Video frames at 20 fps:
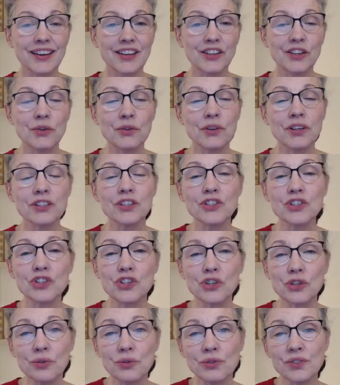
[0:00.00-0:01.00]
You get to
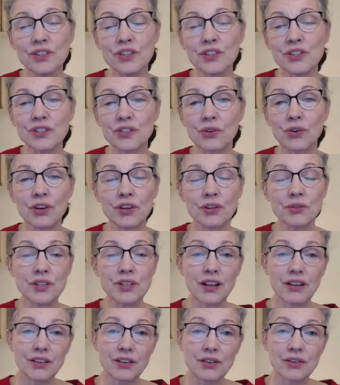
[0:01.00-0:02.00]
choose the story you
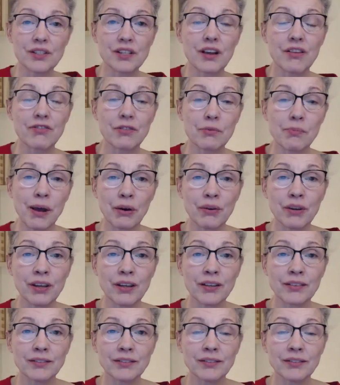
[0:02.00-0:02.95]
tell yourself about it.